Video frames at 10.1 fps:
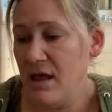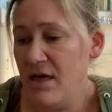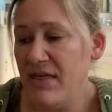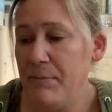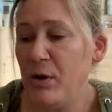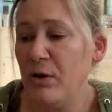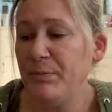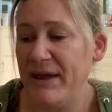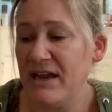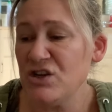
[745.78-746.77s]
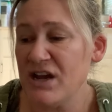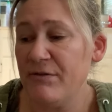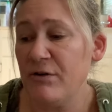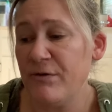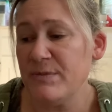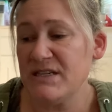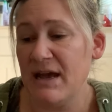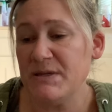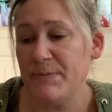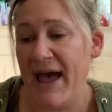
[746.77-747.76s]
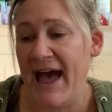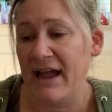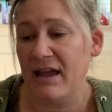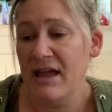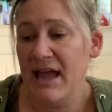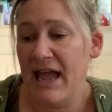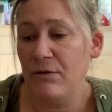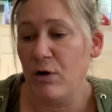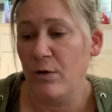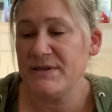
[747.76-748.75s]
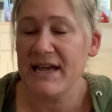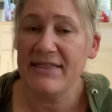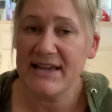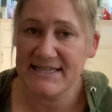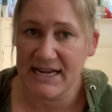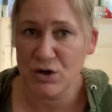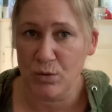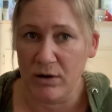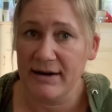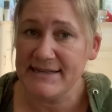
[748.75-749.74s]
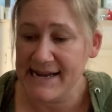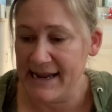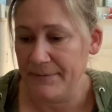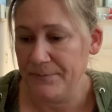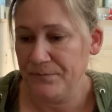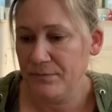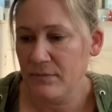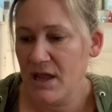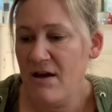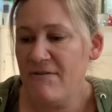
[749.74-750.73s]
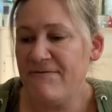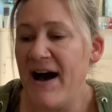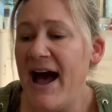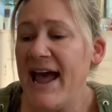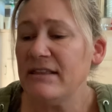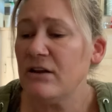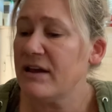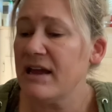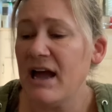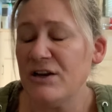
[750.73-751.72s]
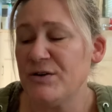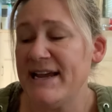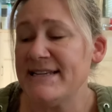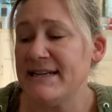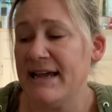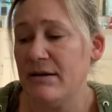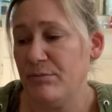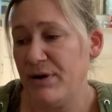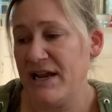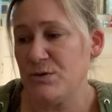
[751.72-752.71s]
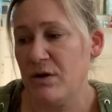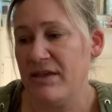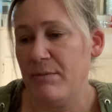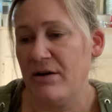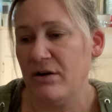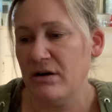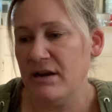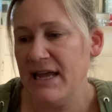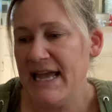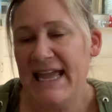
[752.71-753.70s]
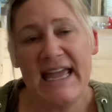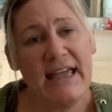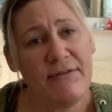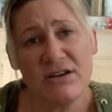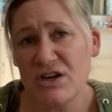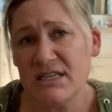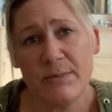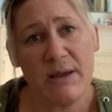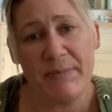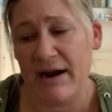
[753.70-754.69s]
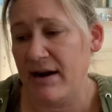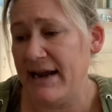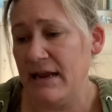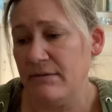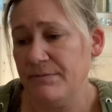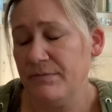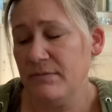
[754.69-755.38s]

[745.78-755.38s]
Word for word: They pulled pick and shovel from Stubbs' pack and ropes, and they set to work digging. Fine-looking country, isn't it? Praiseworthy muttered. Even just to be buried in.